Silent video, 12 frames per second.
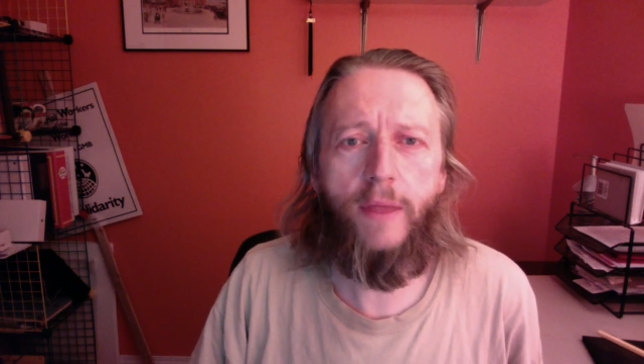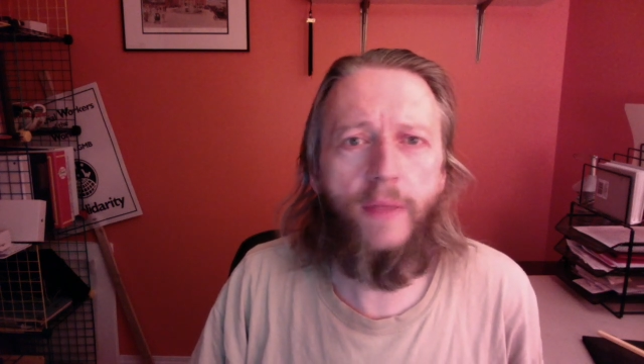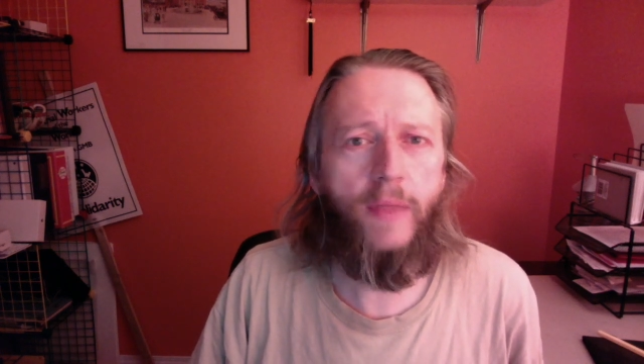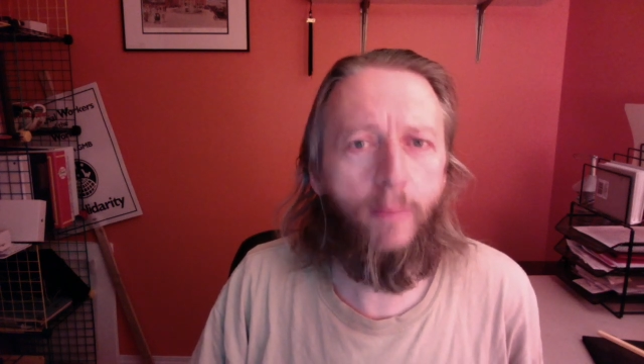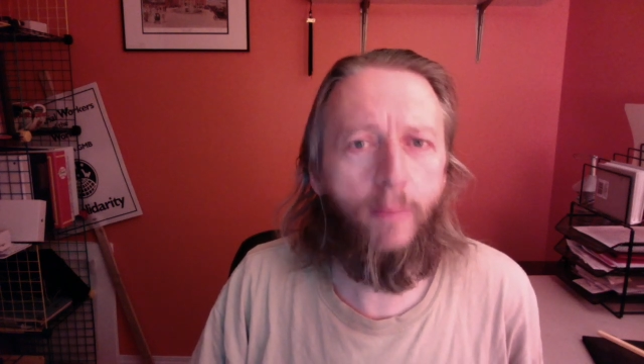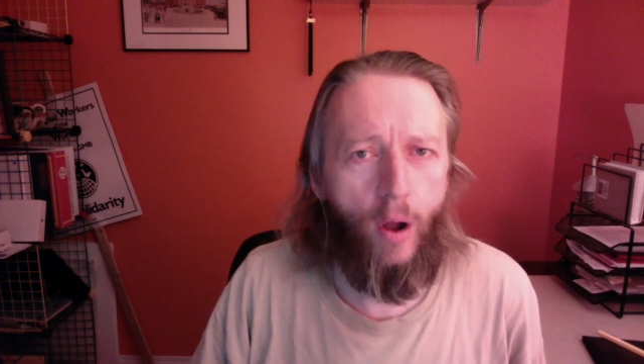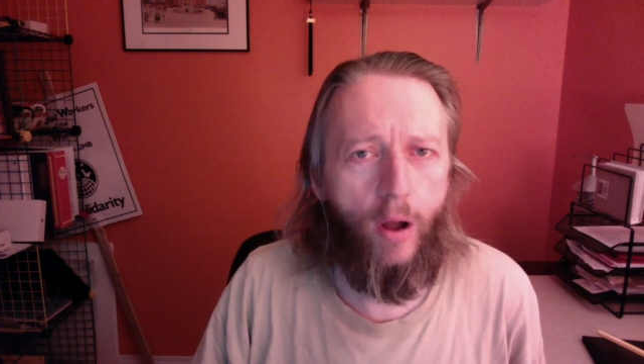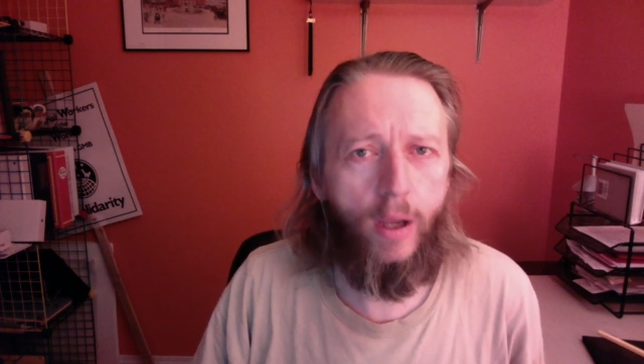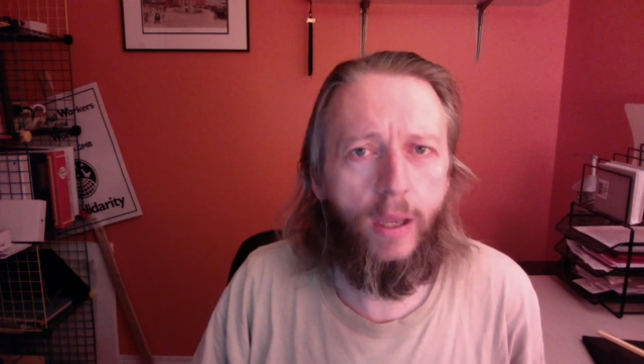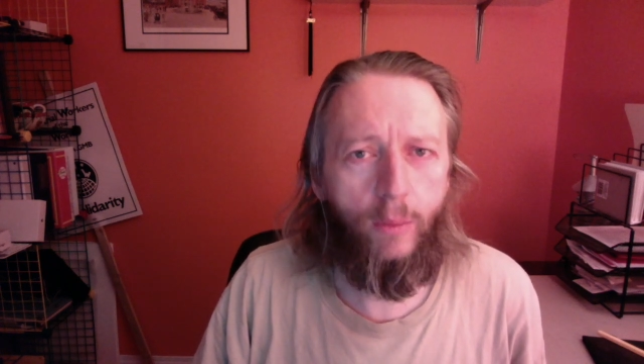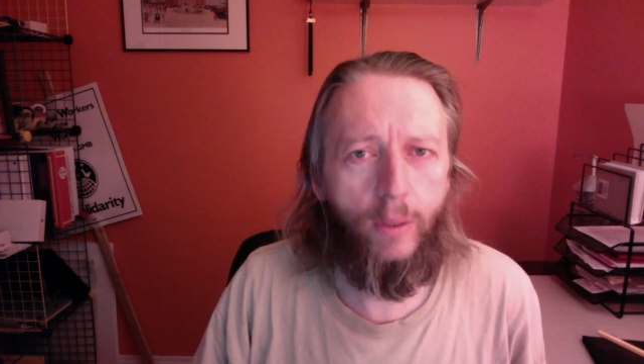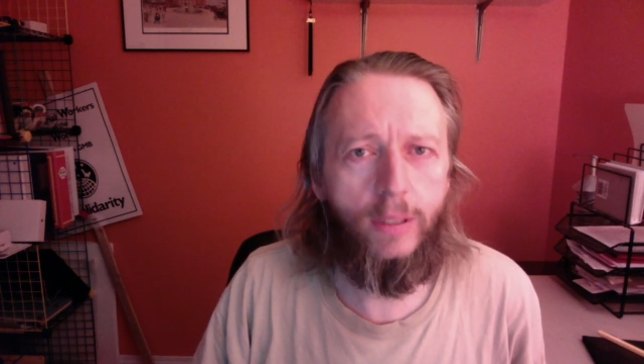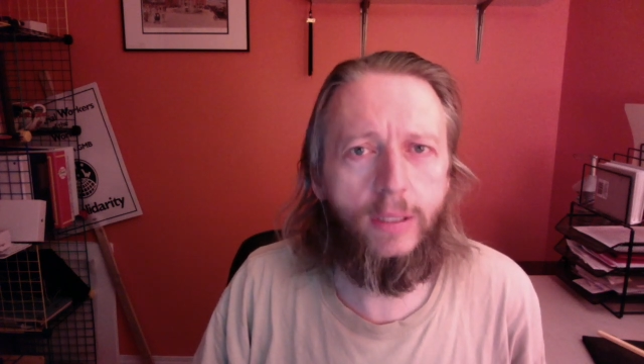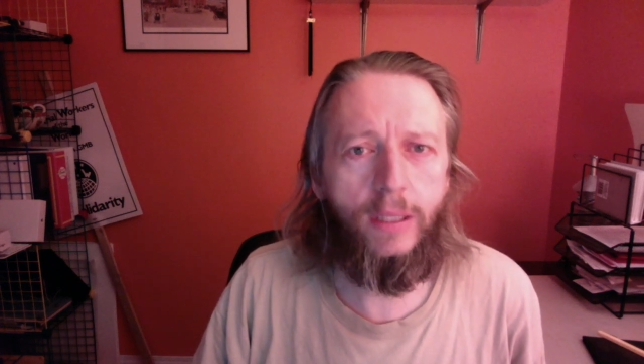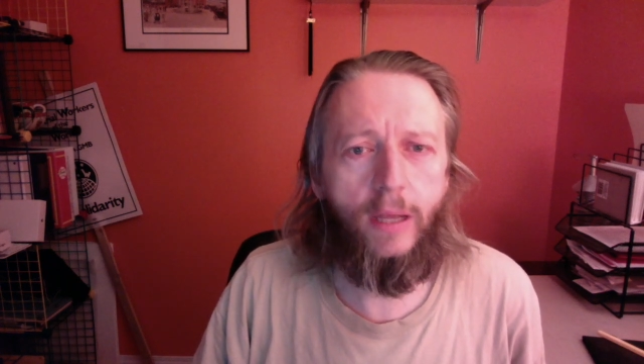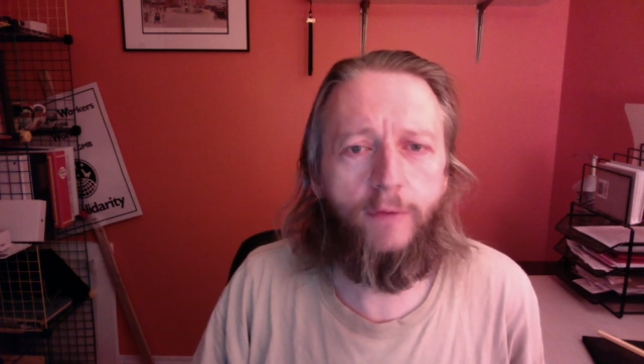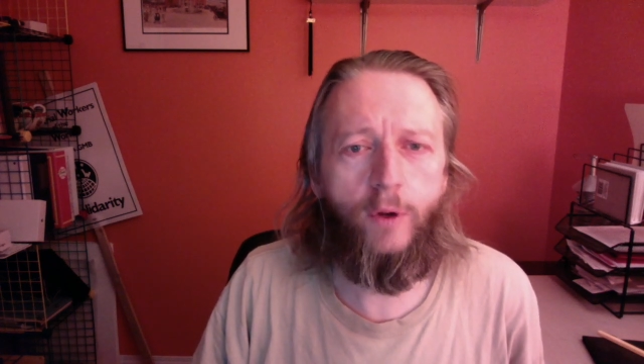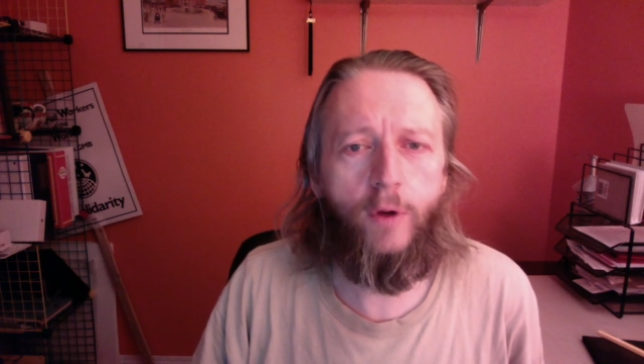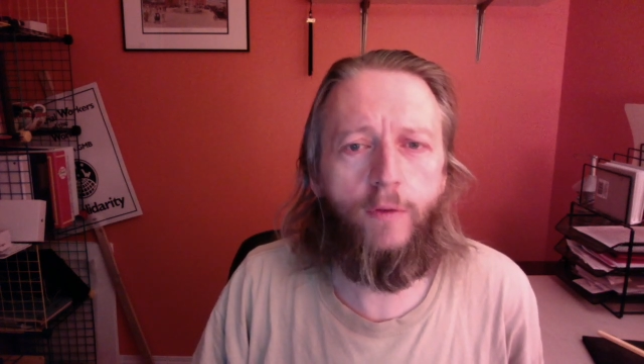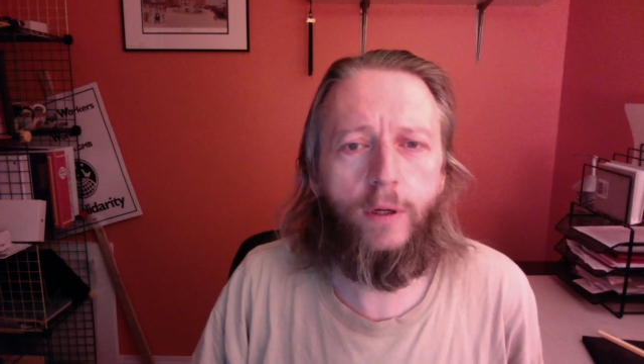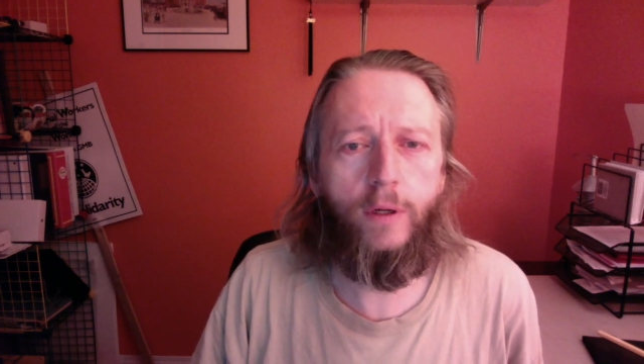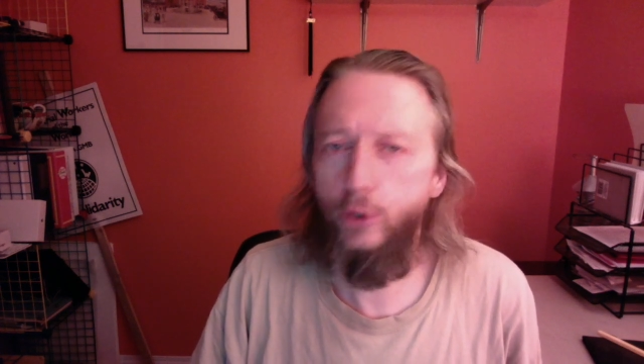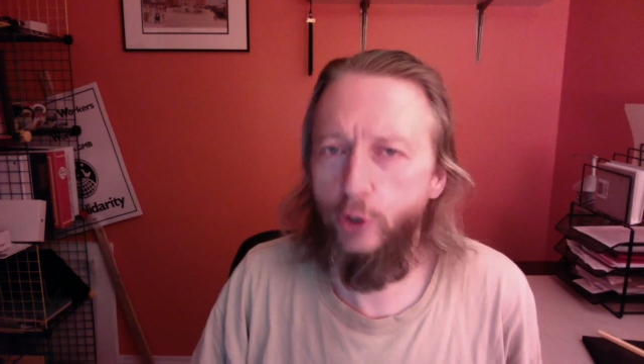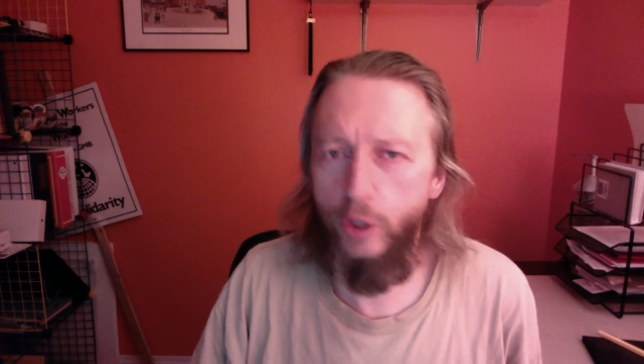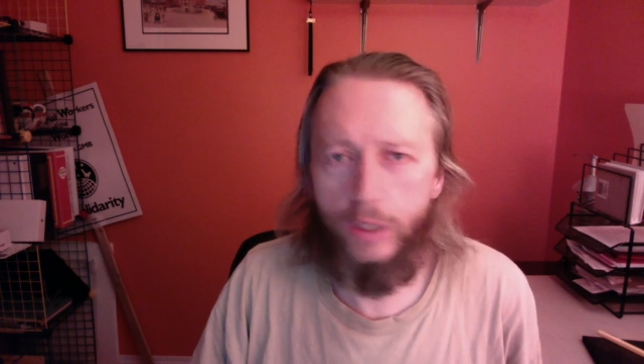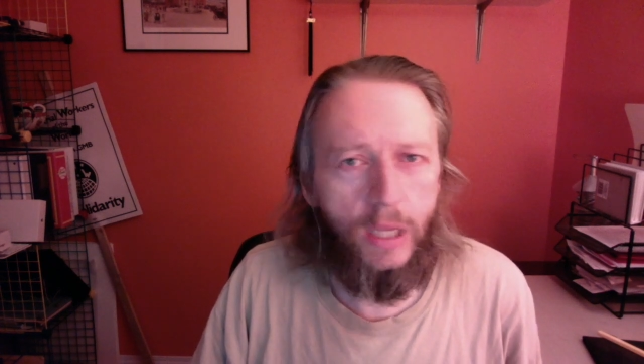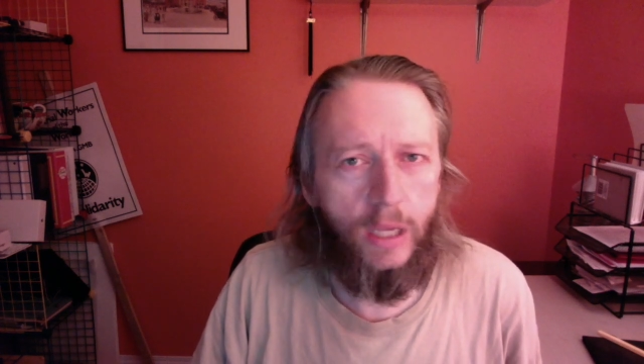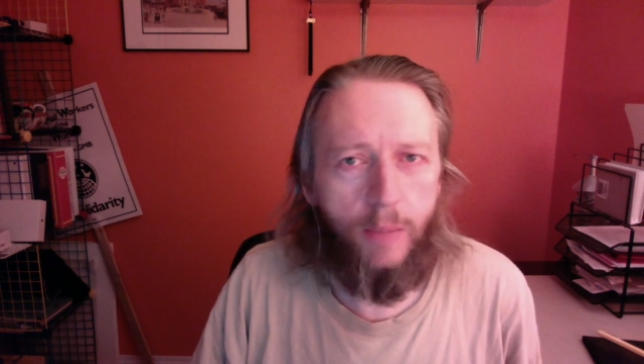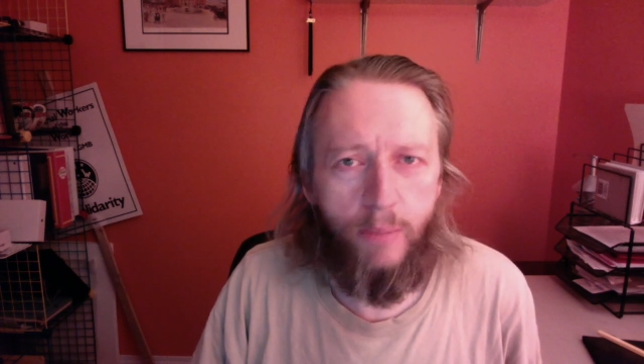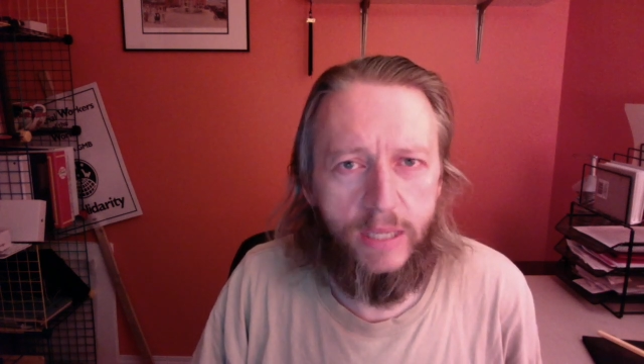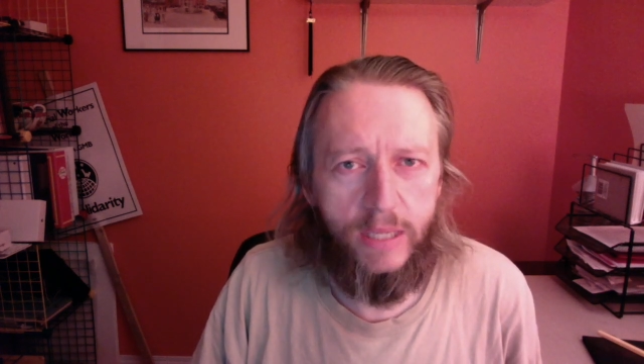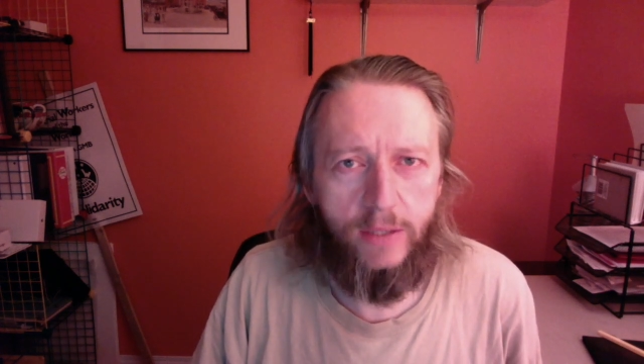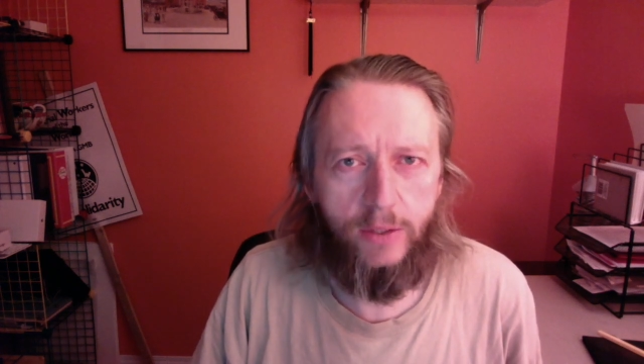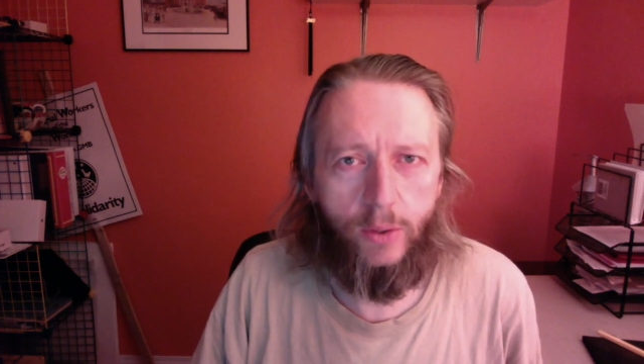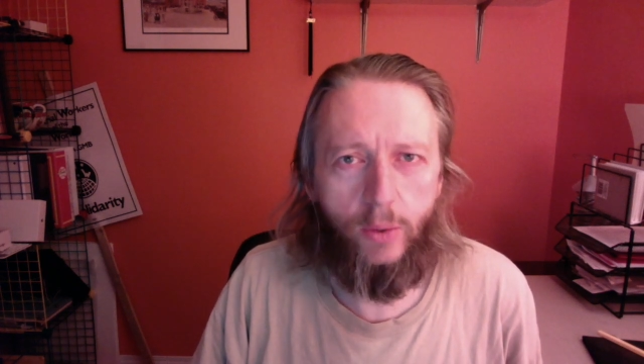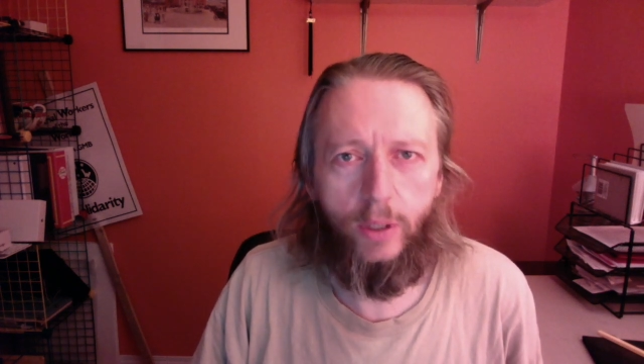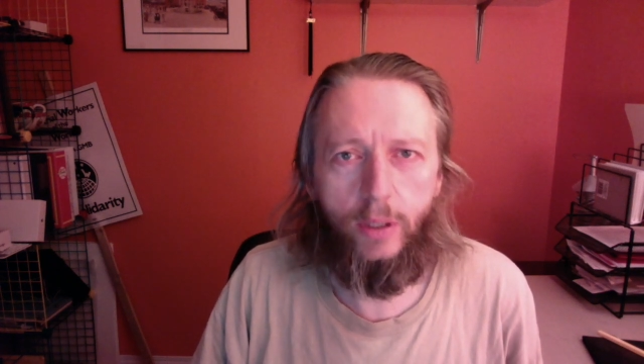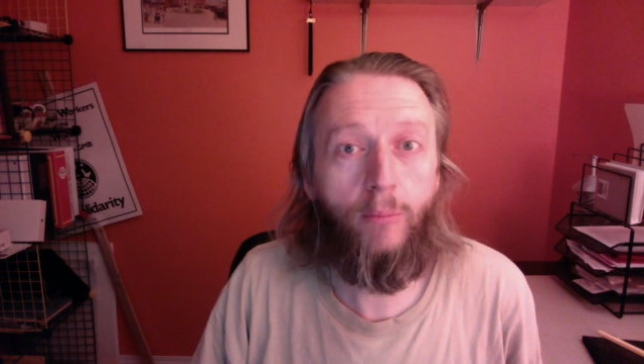Then they pocket what's left over. Just like a business owner.